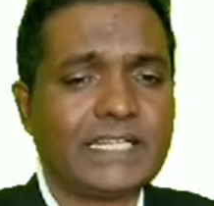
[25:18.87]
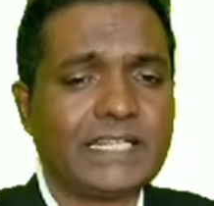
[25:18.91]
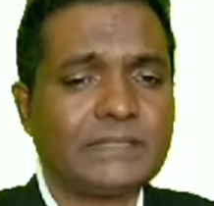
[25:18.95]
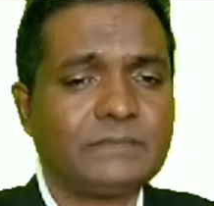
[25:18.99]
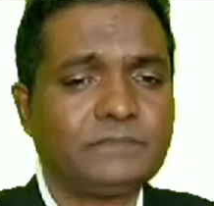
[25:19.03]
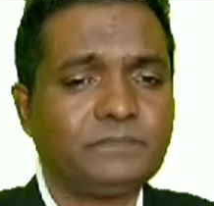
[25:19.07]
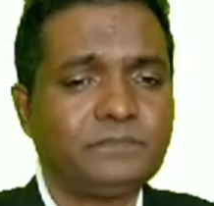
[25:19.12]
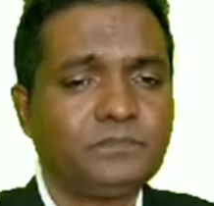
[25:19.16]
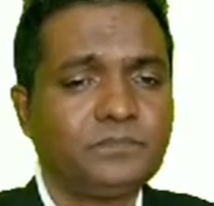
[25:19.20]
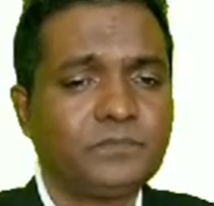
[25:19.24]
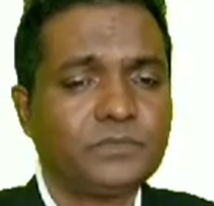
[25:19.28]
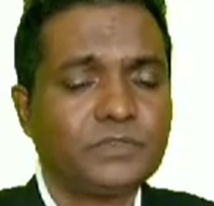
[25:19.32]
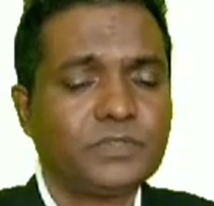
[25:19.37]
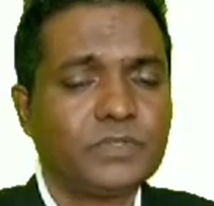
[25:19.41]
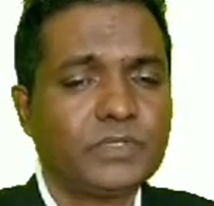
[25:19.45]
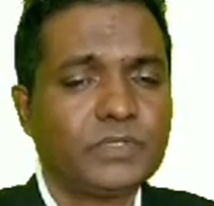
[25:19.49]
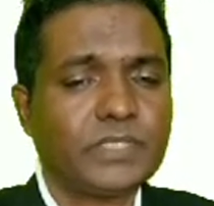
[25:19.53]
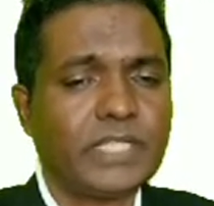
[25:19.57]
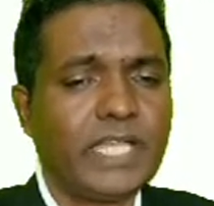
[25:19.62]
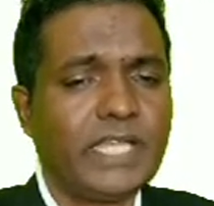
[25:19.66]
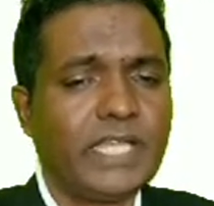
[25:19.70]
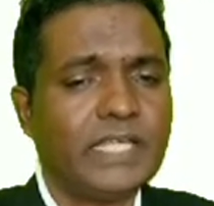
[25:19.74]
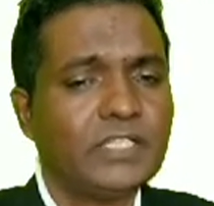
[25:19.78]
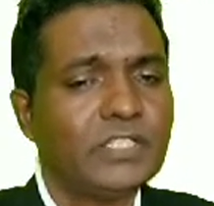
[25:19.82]
Okay,
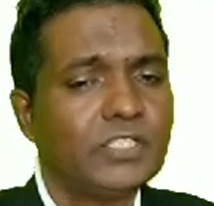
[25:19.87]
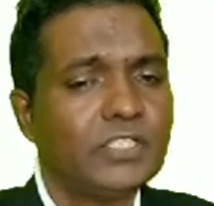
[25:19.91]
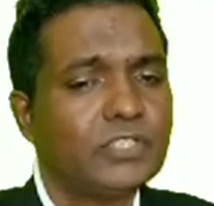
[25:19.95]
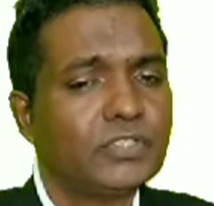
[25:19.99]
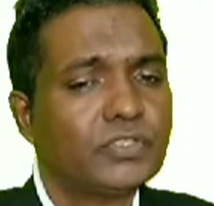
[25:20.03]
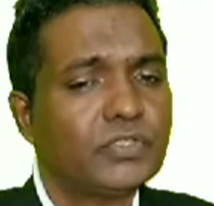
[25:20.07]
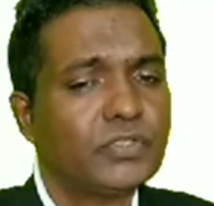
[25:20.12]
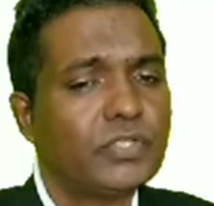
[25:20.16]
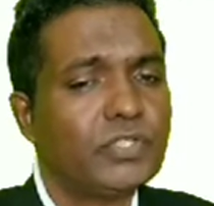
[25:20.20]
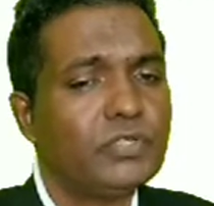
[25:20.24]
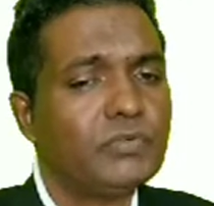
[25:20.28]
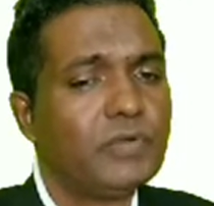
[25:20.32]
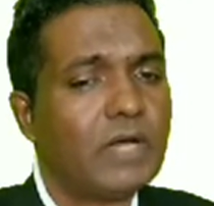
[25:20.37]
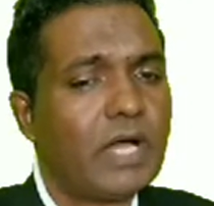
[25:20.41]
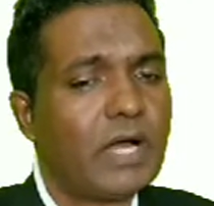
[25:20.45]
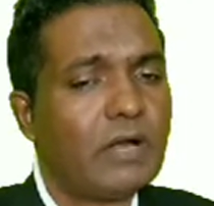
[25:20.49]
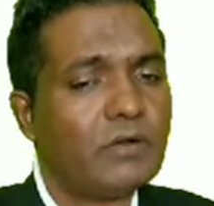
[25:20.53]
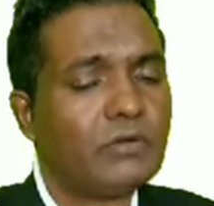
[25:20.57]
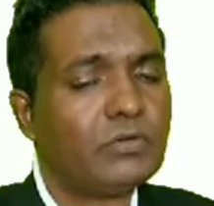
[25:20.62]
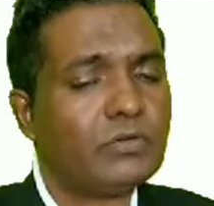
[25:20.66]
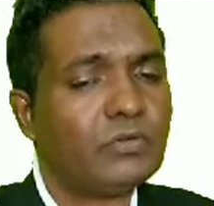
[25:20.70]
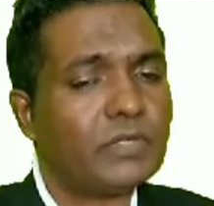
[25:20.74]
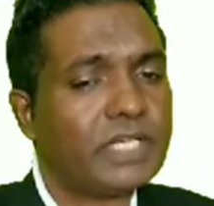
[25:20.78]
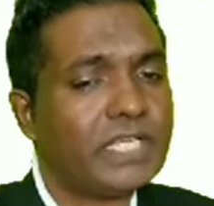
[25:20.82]
so you have to
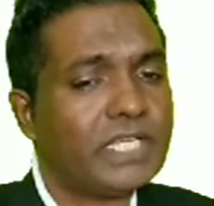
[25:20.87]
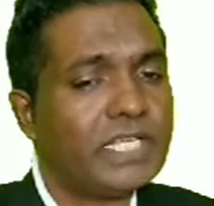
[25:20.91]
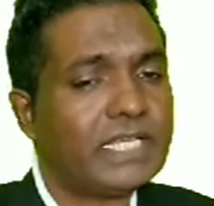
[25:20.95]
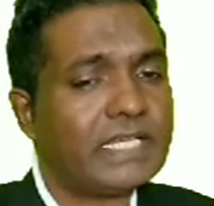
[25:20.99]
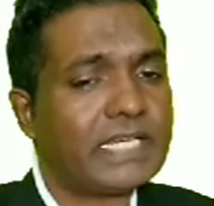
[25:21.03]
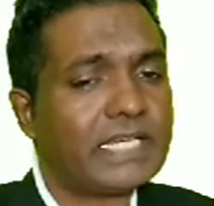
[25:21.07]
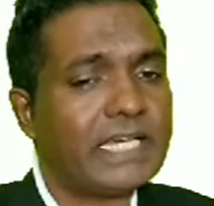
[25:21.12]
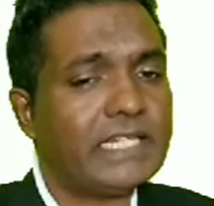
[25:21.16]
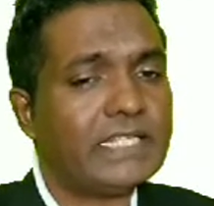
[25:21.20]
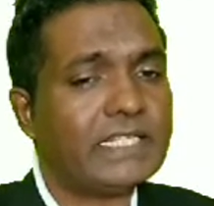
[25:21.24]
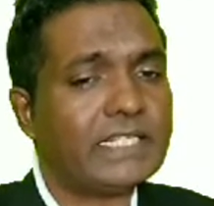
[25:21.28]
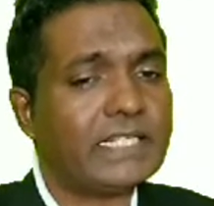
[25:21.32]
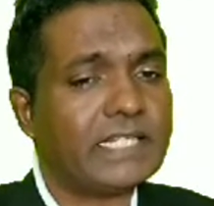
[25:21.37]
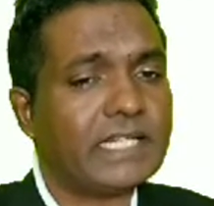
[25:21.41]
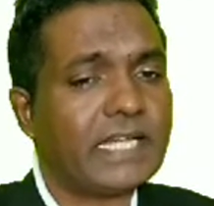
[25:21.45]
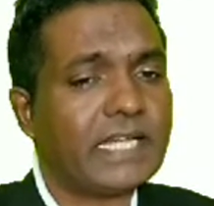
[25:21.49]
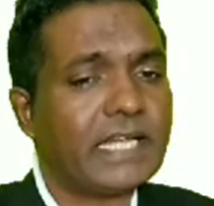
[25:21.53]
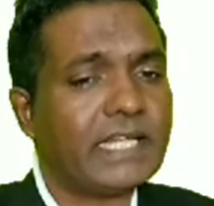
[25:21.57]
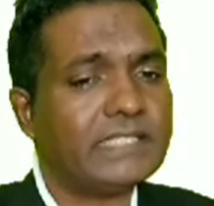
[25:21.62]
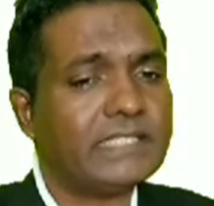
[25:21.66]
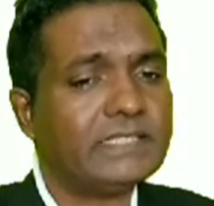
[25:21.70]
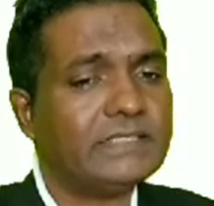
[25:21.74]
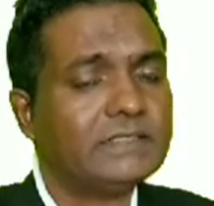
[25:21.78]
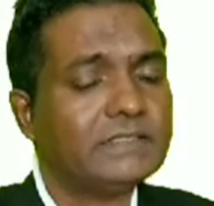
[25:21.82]
rewrite it as
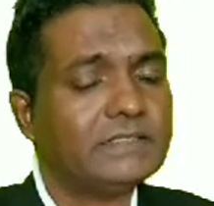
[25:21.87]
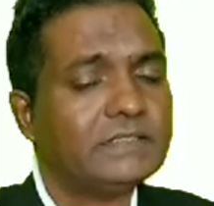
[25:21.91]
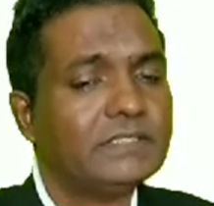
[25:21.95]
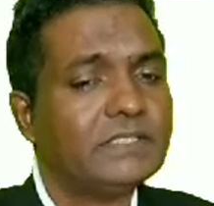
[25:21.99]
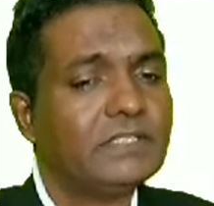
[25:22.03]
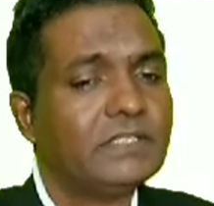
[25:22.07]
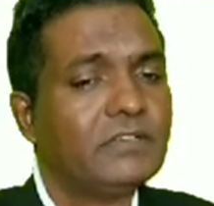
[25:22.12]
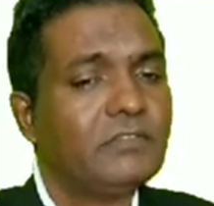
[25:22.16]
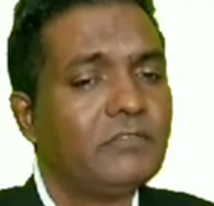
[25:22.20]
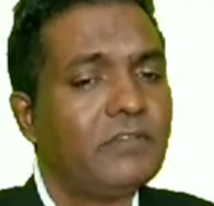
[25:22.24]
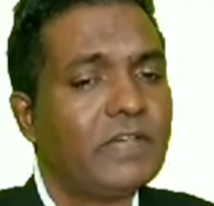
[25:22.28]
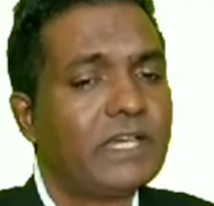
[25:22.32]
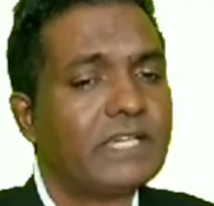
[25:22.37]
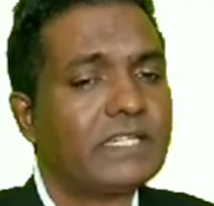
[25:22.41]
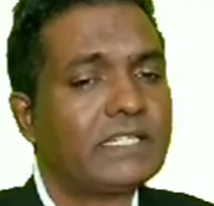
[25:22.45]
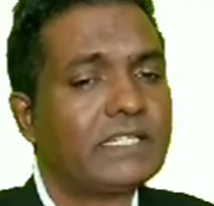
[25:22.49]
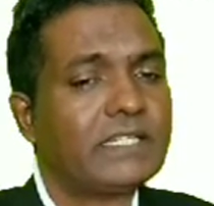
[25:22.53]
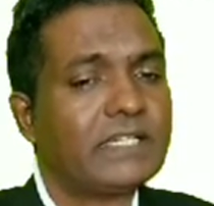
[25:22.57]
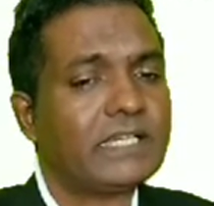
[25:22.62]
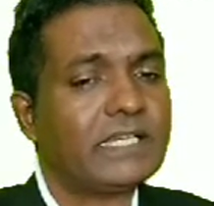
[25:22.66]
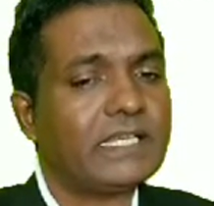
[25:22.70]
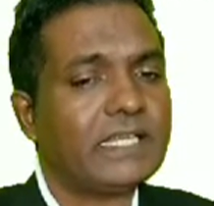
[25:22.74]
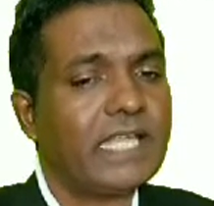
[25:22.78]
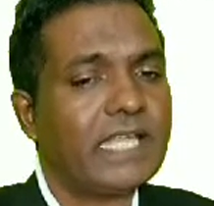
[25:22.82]
vector
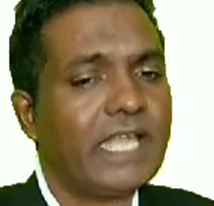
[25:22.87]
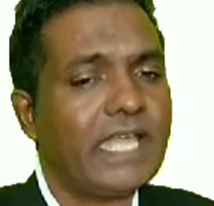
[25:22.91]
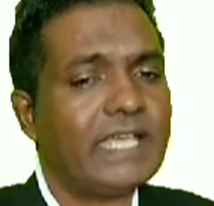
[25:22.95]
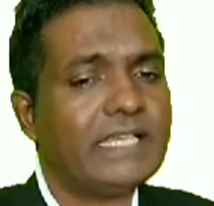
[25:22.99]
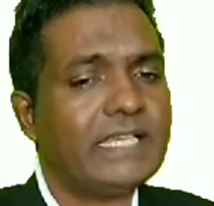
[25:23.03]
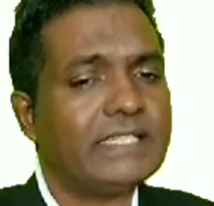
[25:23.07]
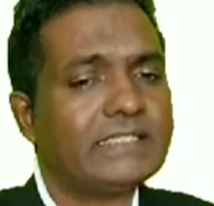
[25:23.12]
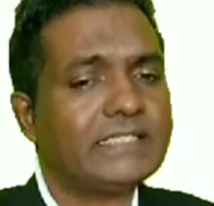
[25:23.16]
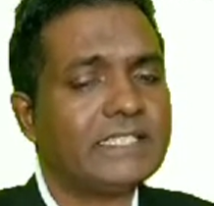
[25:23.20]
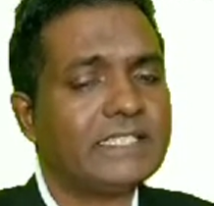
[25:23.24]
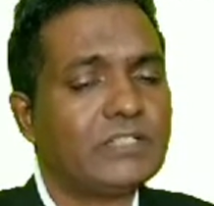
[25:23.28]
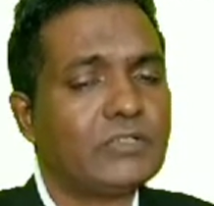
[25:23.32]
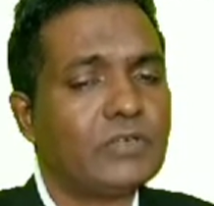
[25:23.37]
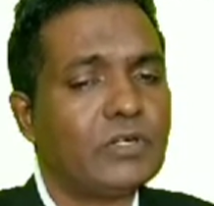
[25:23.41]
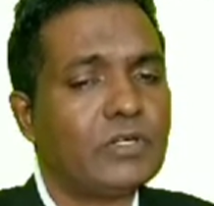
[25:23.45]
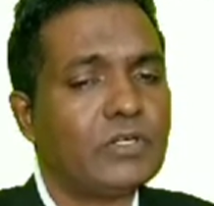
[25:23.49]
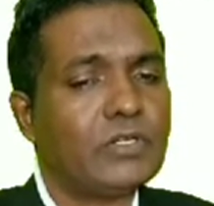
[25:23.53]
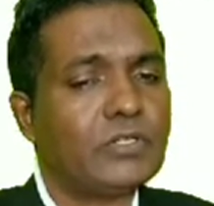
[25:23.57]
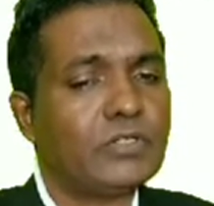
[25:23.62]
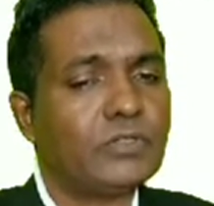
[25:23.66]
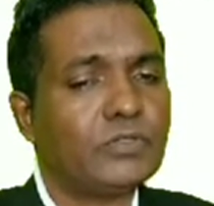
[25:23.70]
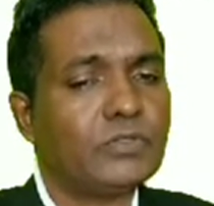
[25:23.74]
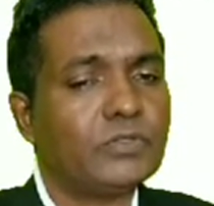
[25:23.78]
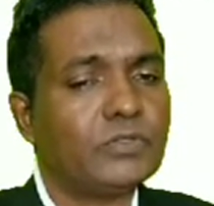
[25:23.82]
A is equal
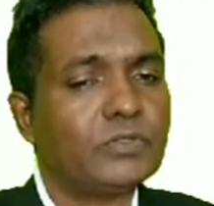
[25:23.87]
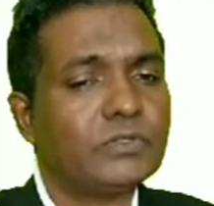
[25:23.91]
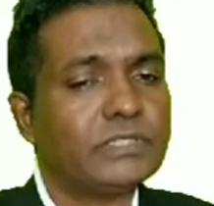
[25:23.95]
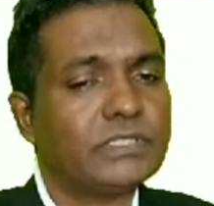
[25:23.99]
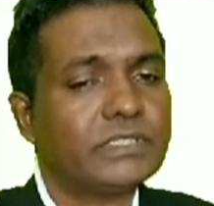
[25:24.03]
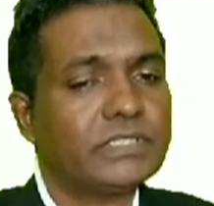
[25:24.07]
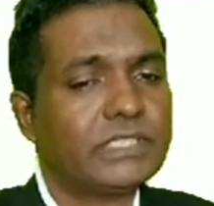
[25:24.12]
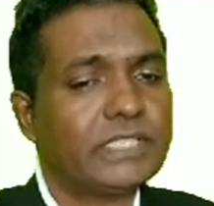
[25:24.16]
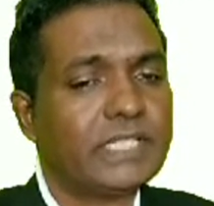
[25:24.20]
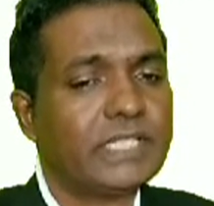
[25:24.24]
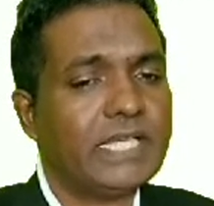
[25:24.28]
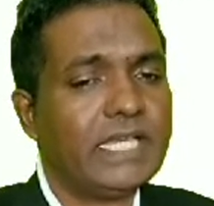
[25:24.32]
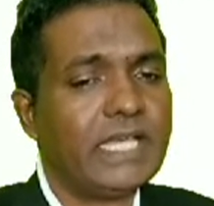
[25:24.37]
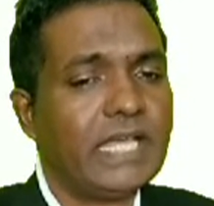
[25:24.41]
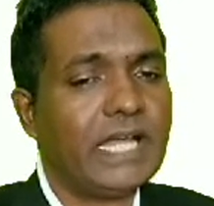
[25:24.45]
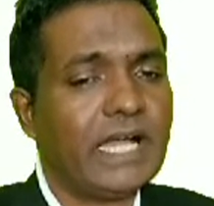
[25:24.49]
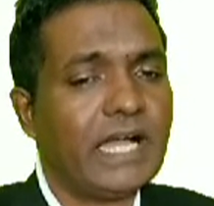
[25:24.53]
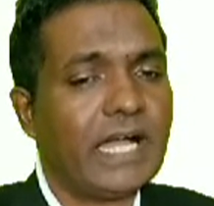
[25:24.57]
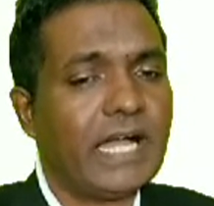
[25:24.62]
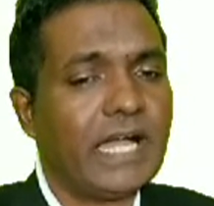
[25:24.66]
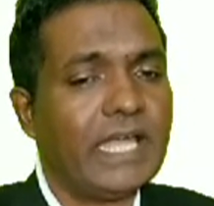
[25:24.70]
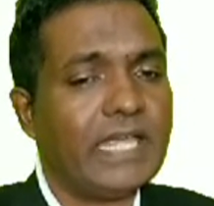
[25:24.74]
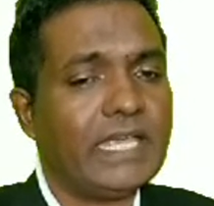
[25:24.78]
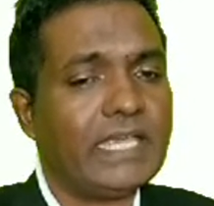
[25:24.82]
to 3i
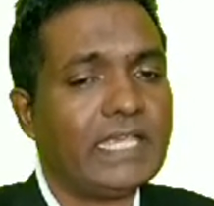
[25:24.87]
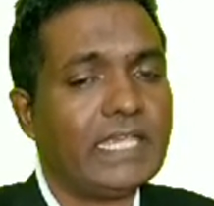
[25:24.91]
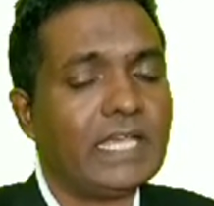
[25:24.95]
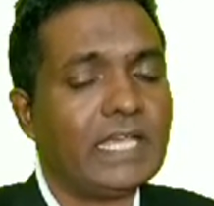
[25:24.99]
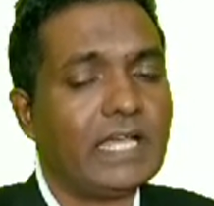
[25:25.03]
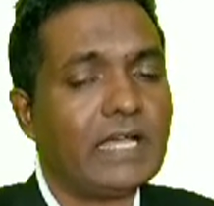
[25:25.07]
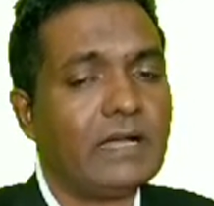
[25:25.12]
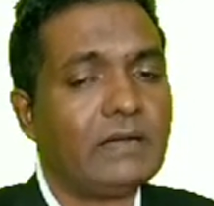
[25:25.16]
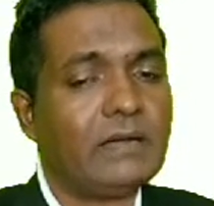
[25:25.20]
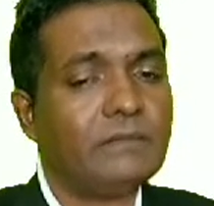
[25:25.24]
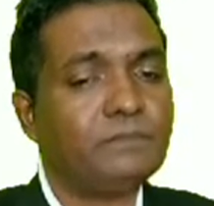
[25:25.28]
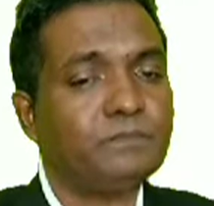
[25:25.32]
cap